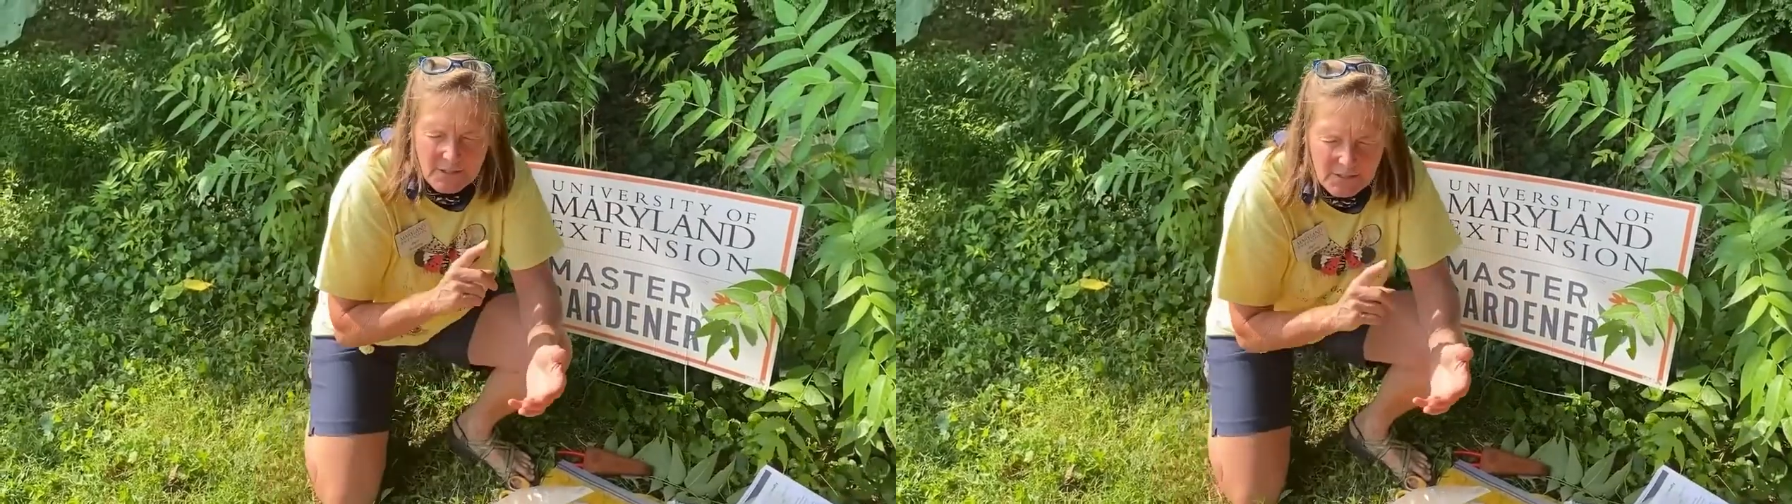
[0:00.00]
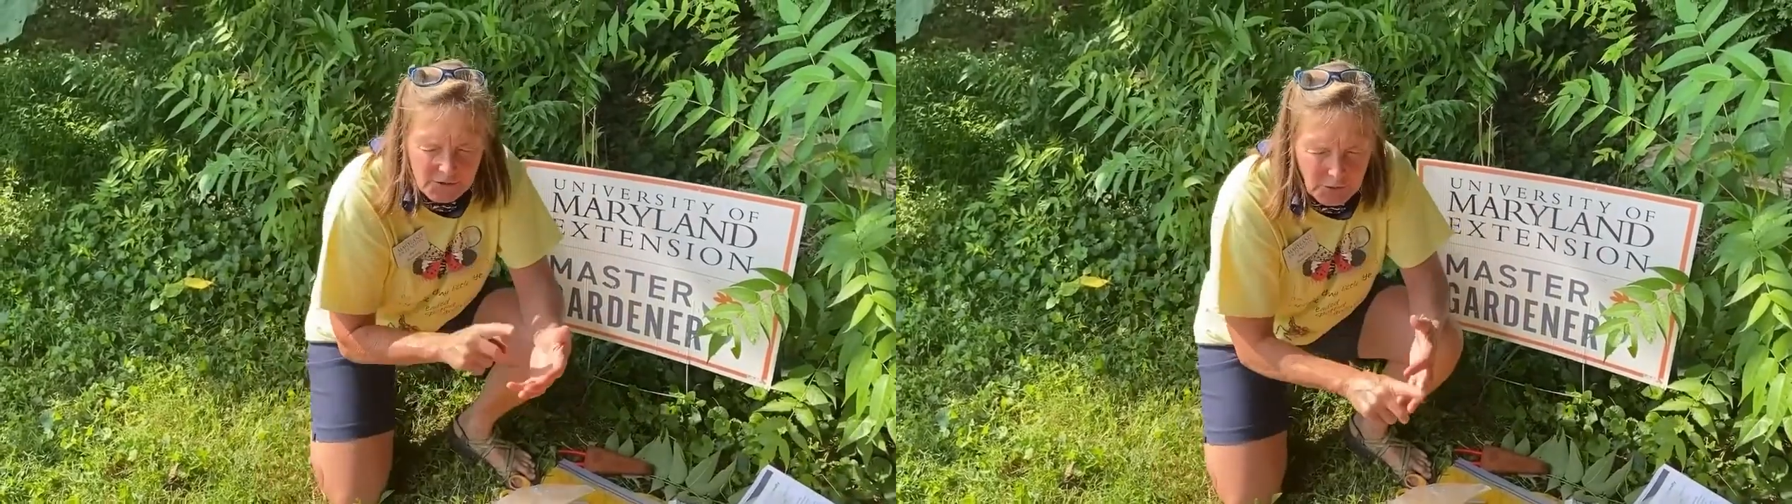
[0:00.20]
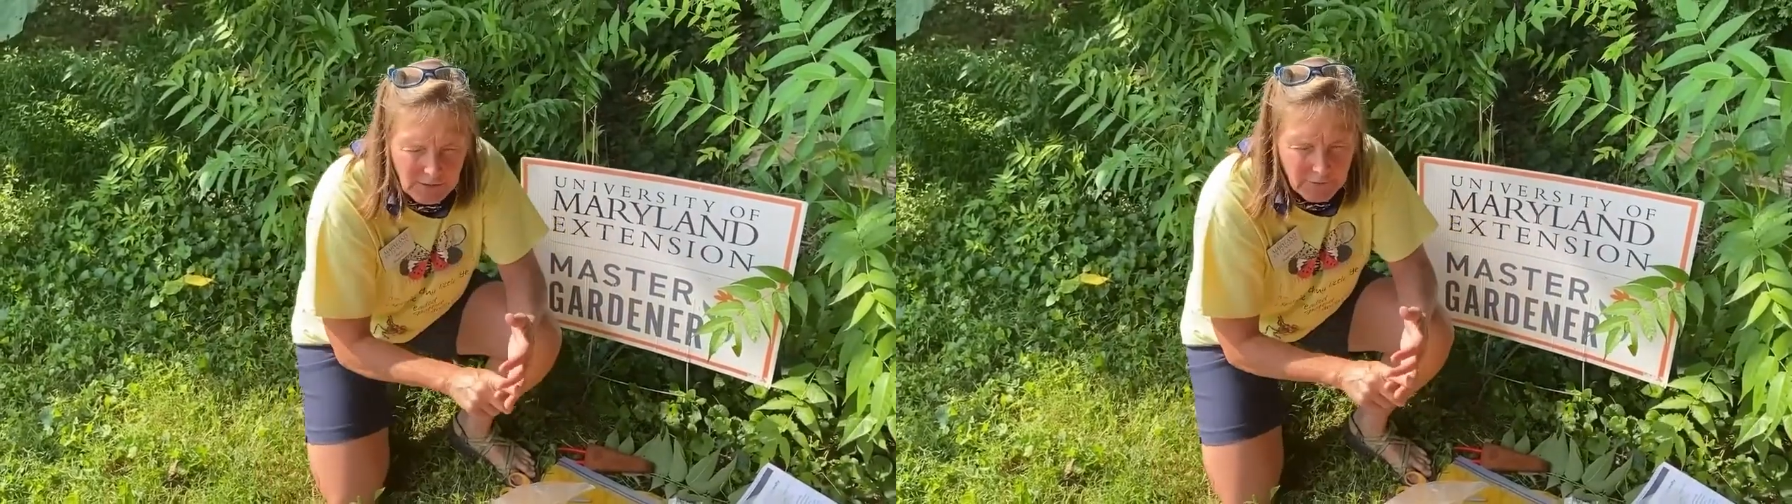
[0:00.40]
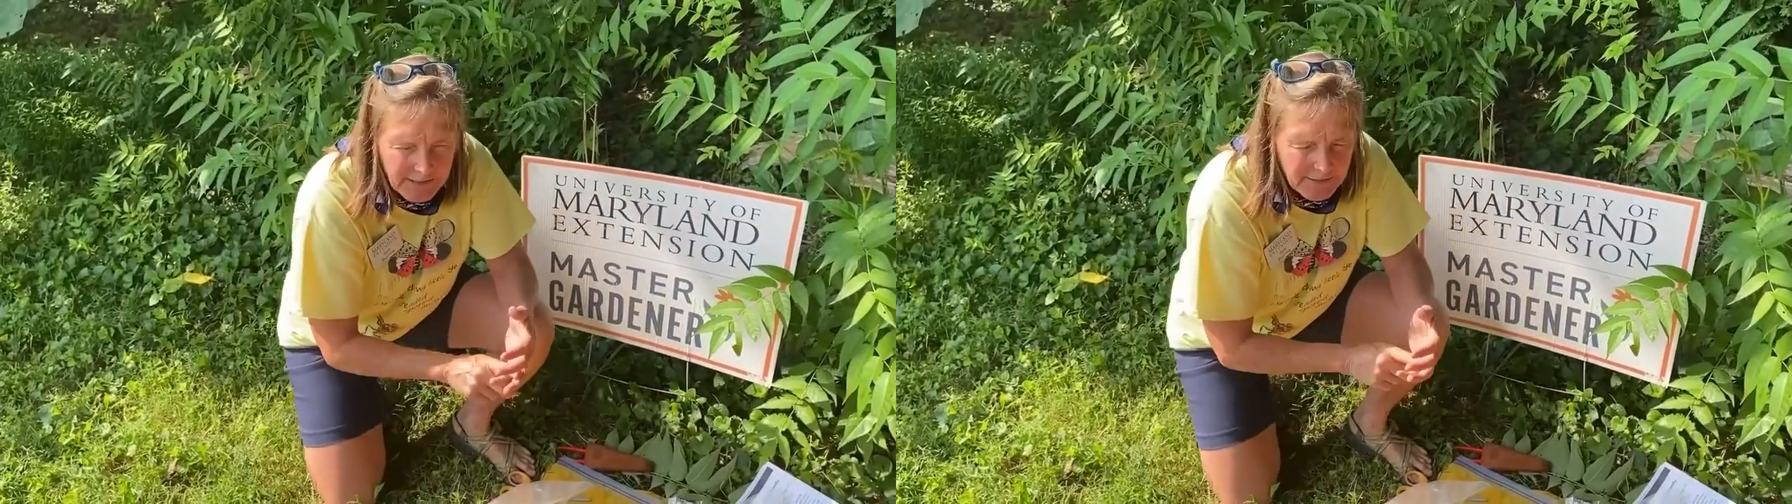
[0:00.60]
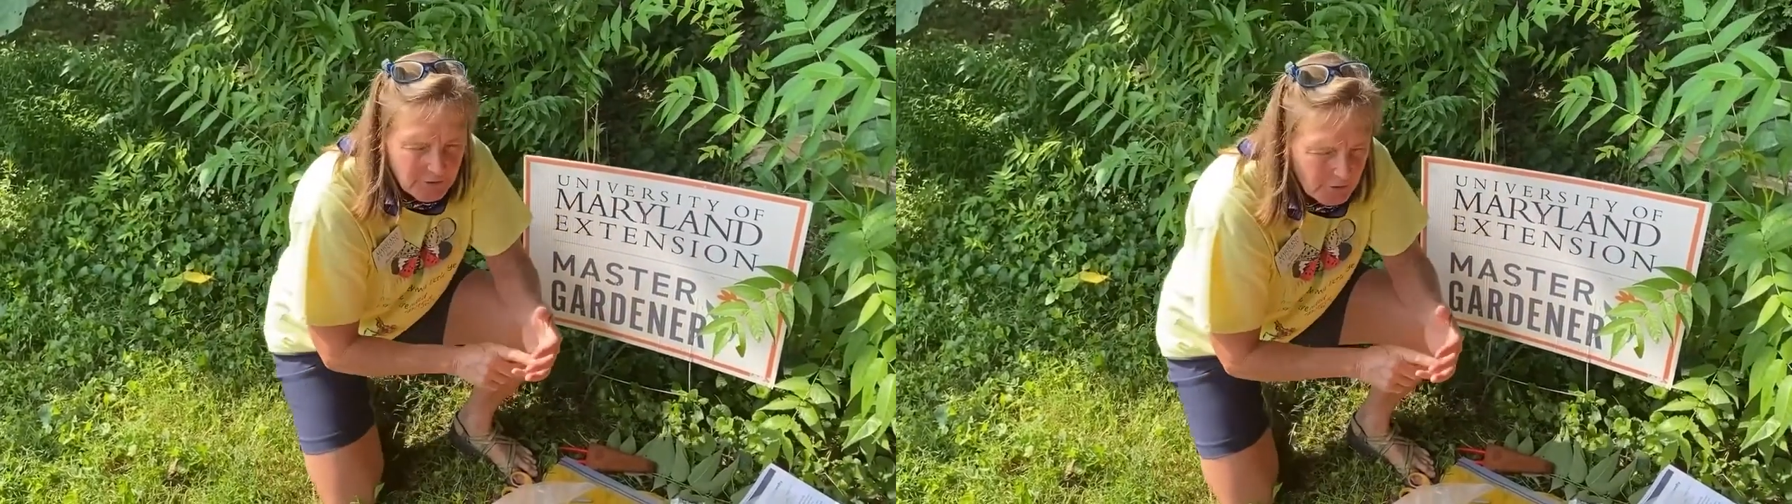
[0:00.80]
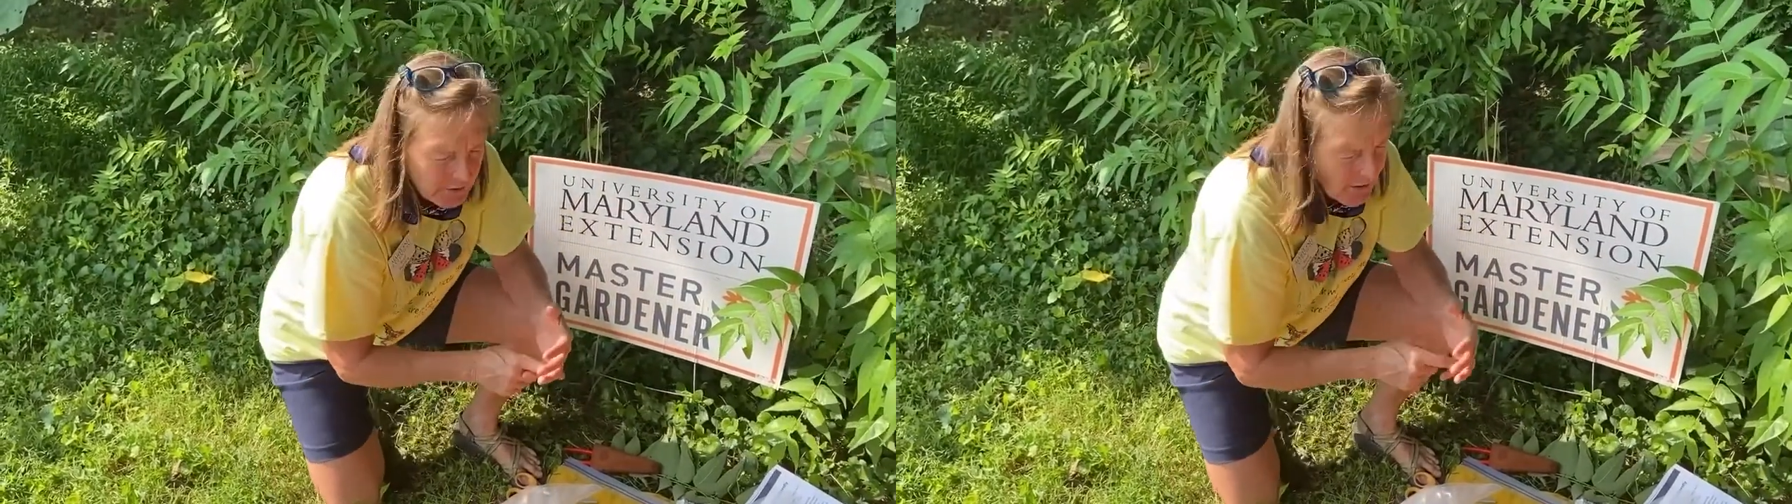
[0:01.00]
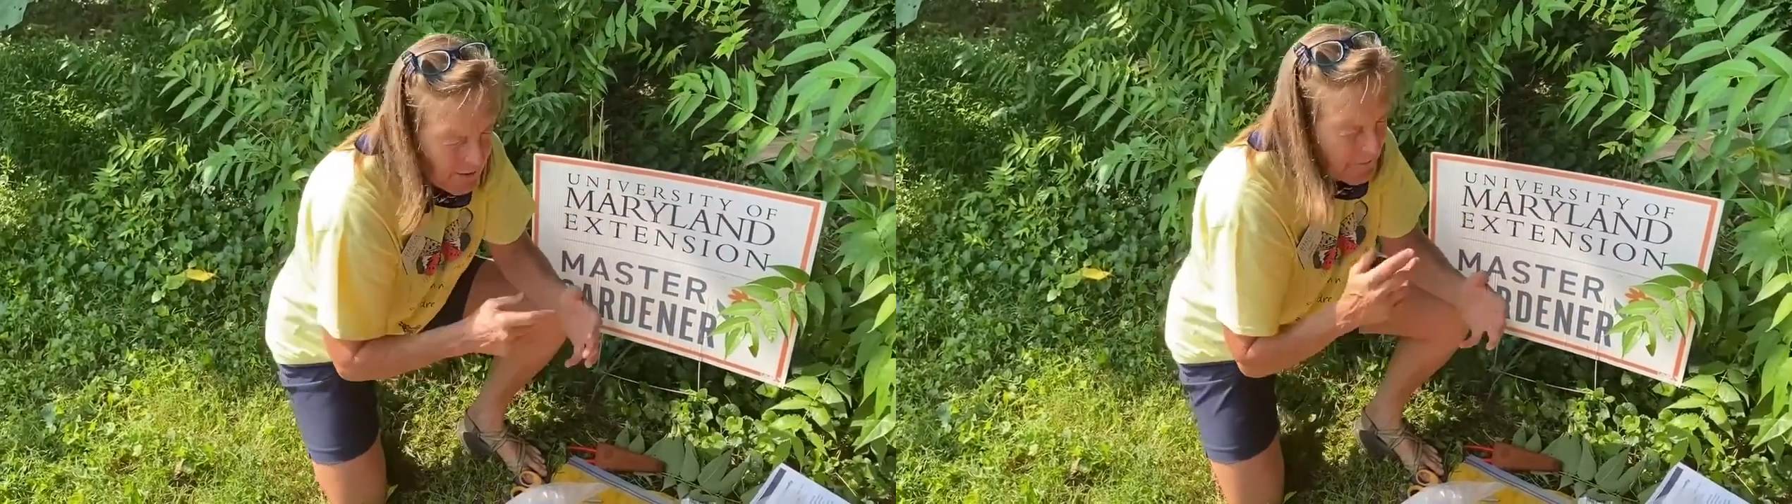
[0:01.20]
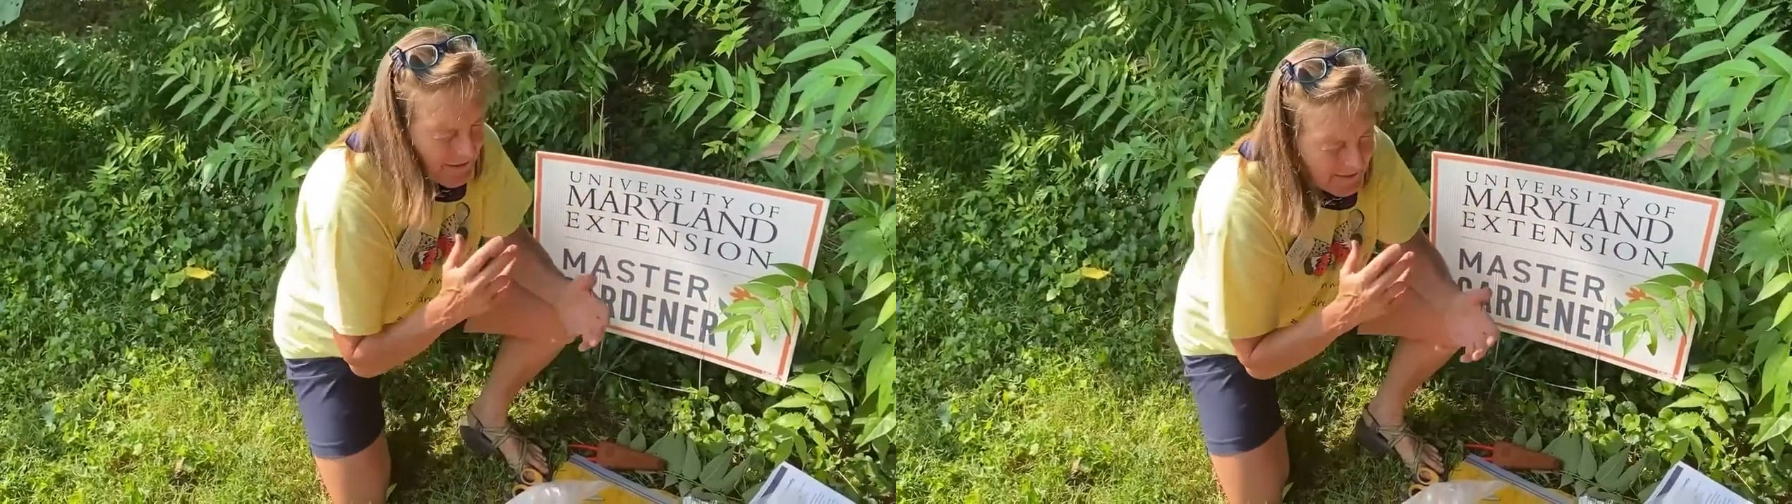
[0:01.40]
tree of lantern, I mean